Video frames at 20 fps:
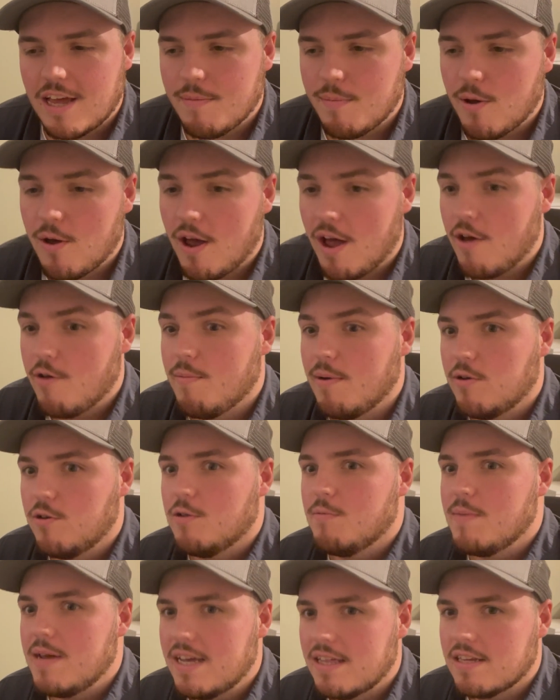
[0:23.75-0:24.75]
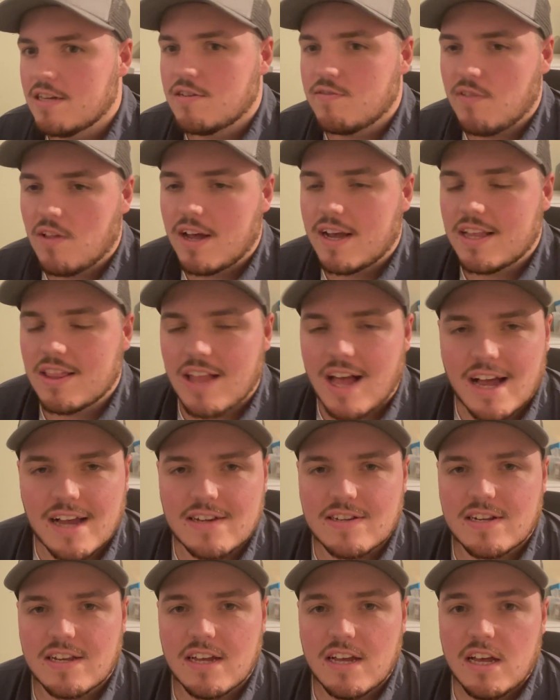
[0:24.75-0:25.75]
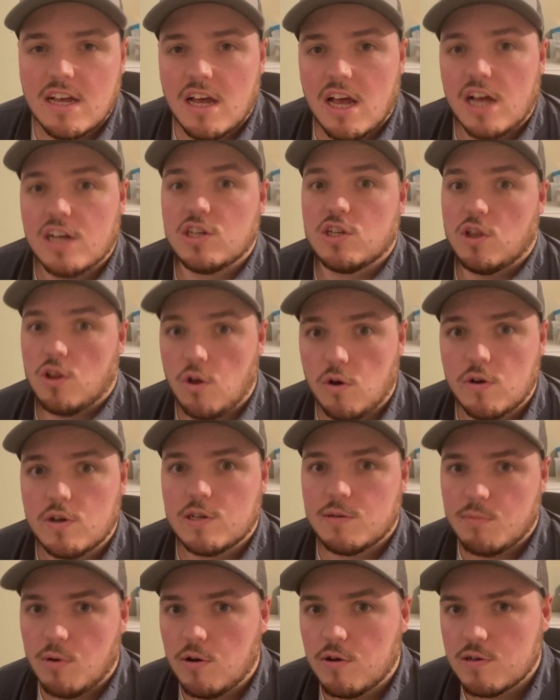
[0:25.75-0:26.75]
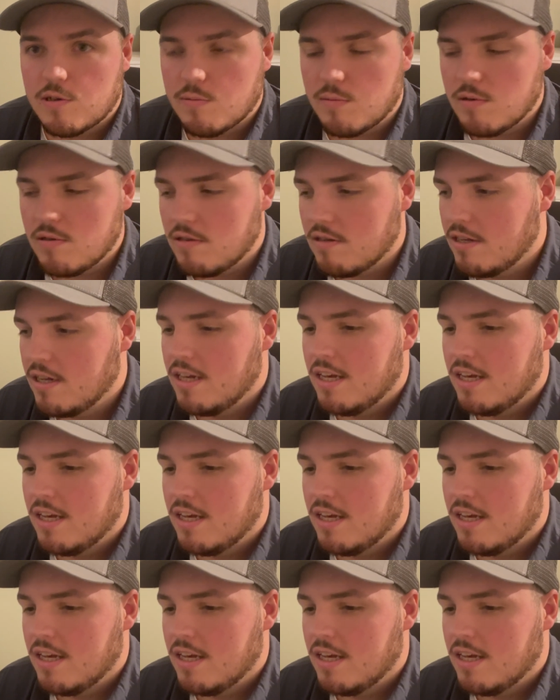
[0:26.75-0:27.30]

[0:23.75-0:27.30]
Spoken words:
about how am I going to make this fly last as long as possible.